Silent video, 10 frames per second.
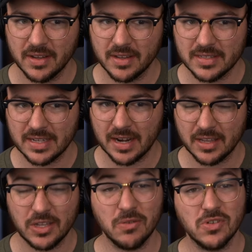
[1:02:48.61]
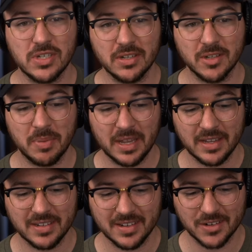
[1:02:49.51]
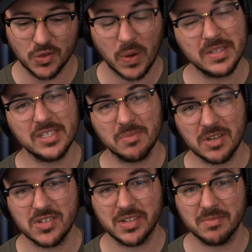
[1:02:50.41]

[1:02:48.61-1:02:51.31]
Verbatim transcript: it's not a huge deal to pay, you know, twice as much to